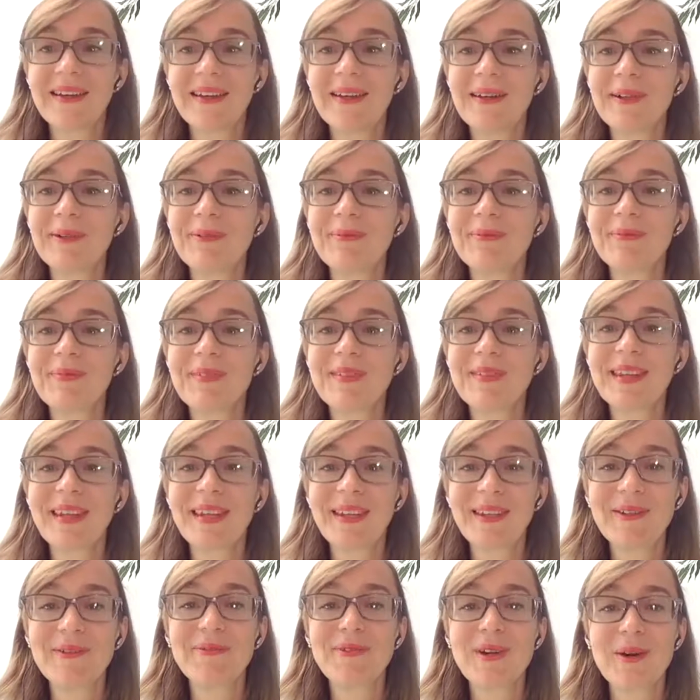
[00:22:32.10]

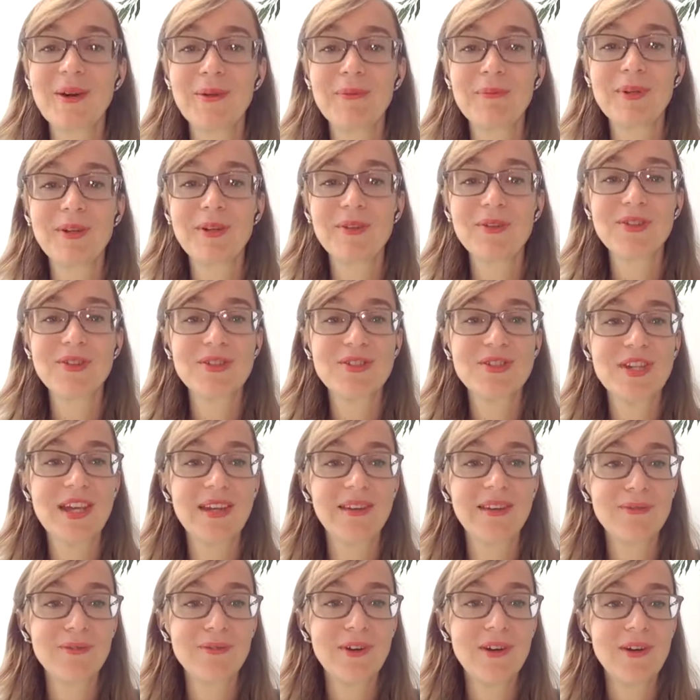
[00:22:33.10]
Thank you very much,
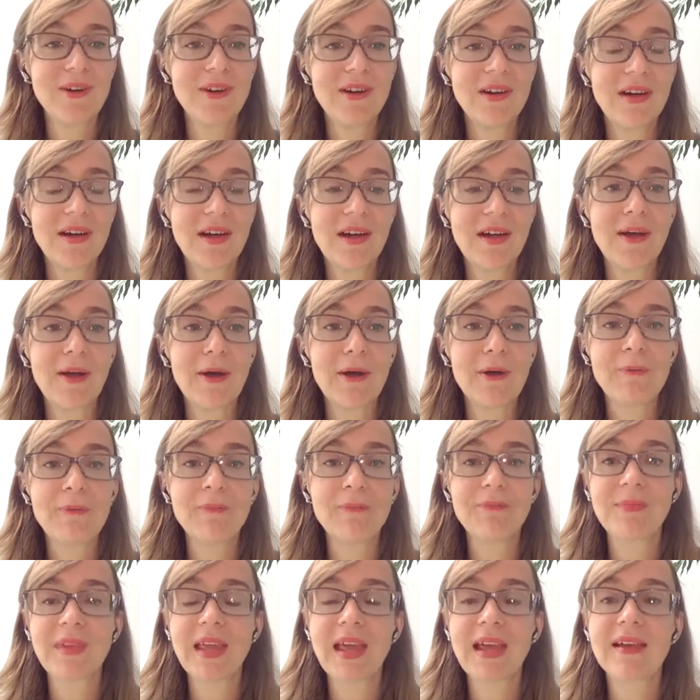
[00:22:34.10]
Jennifer.
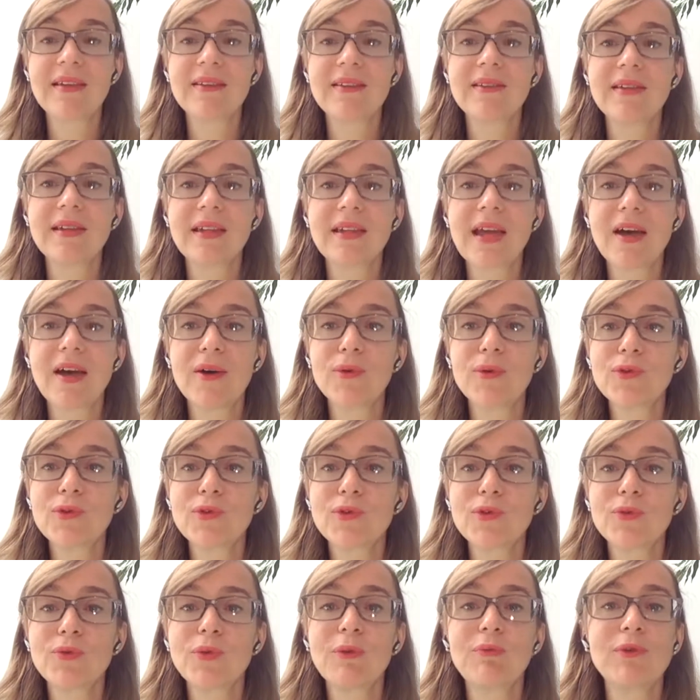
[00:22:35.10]
As
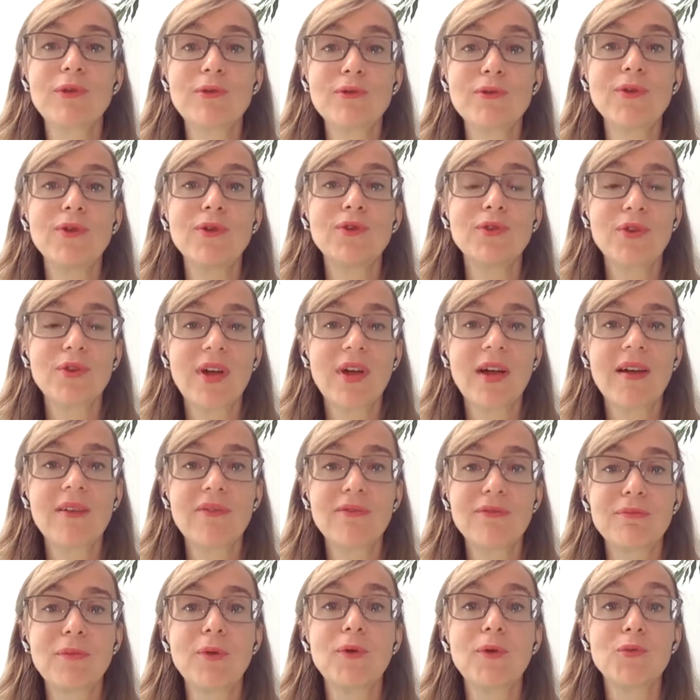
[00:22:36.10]
announced, we prefer to have
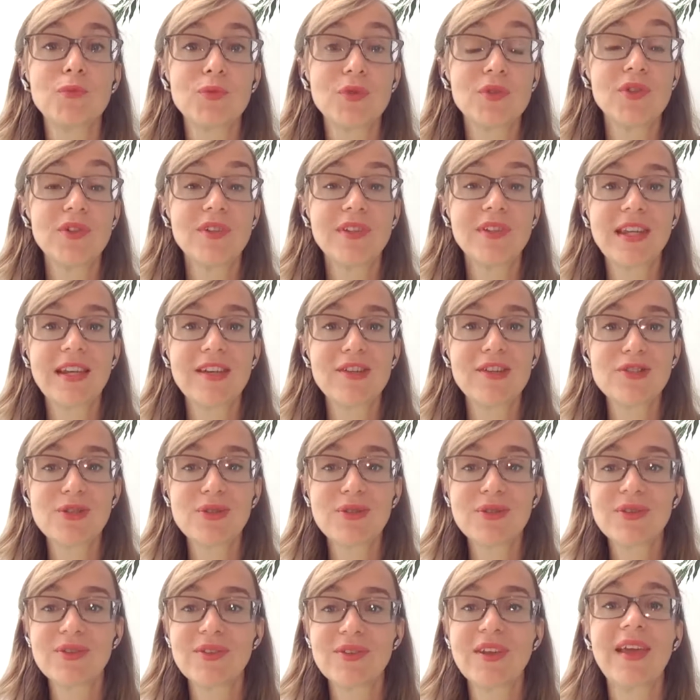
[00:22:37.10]
both
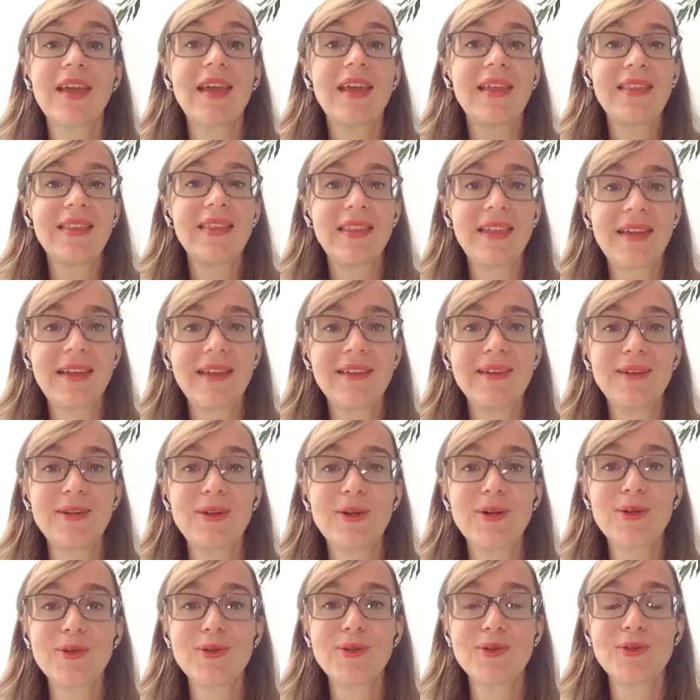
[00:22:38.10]
presentations and then
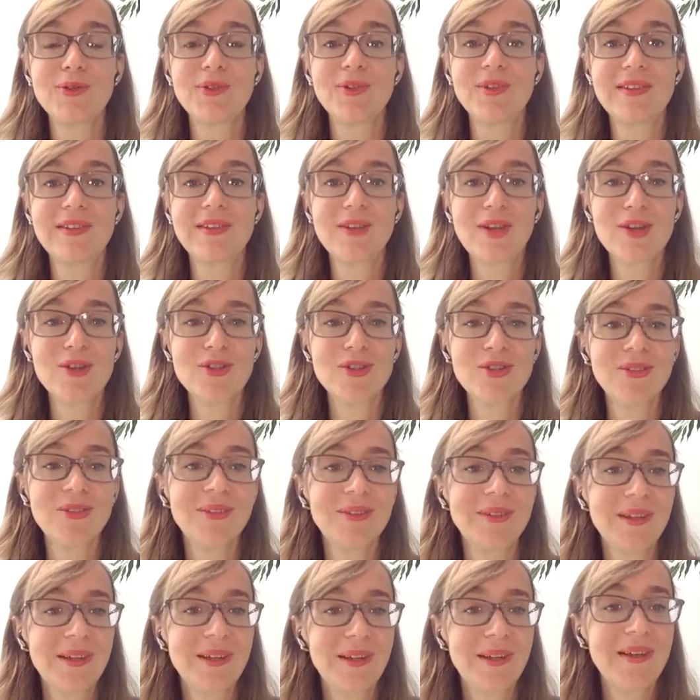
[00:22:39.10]
go to the
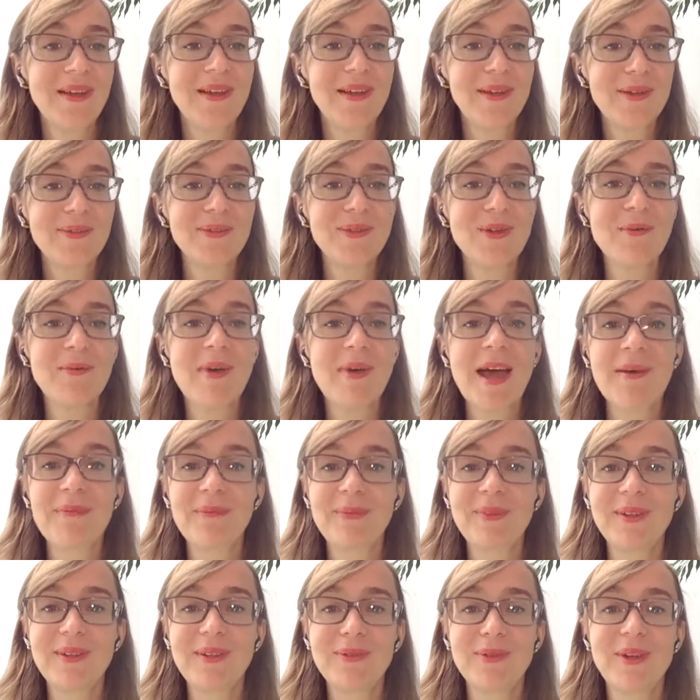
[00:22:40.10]
discussion. So I'm
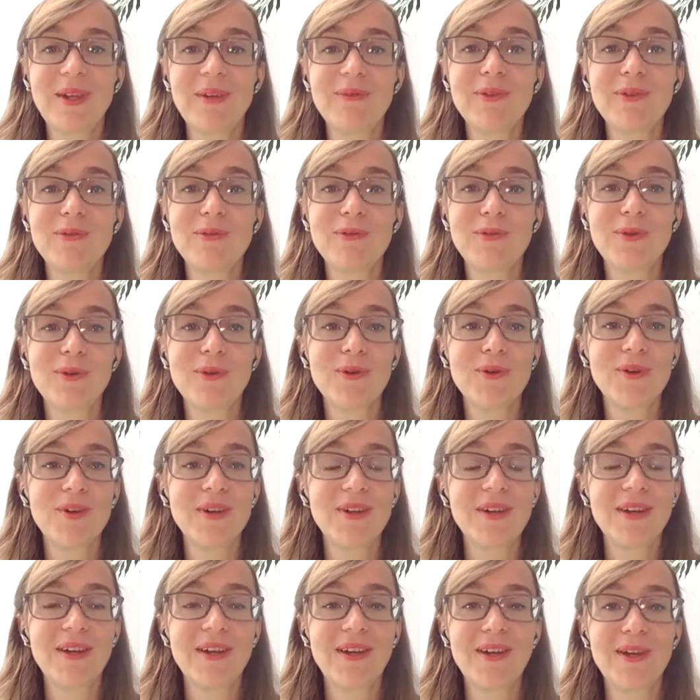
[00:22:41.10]
happy to give the
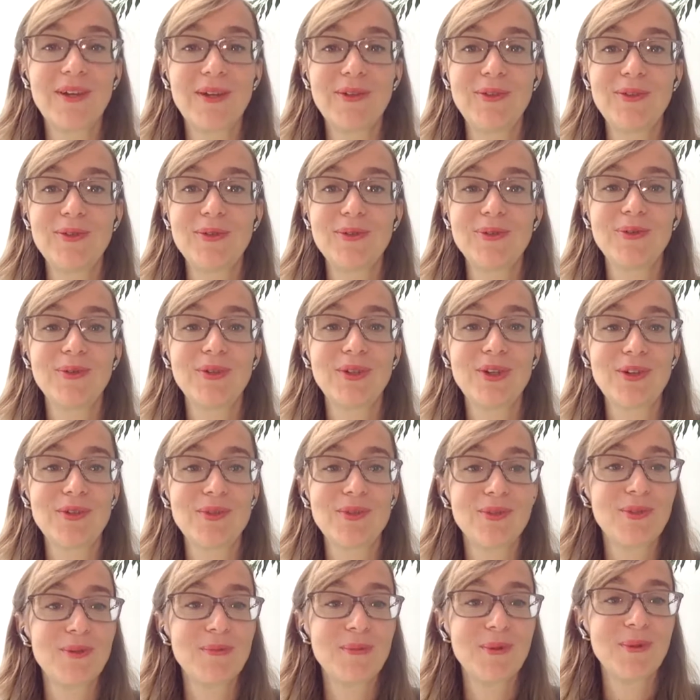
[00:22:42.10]
floor to
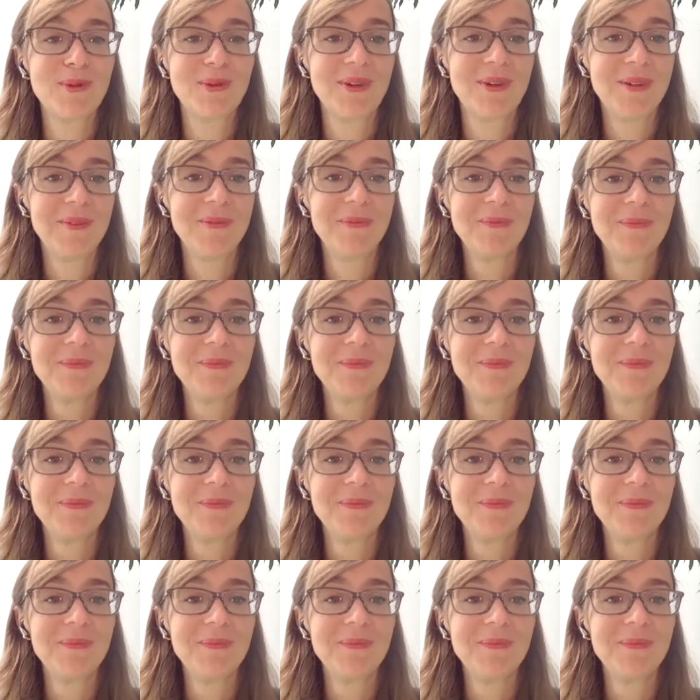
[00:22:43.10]
Joost de Moor.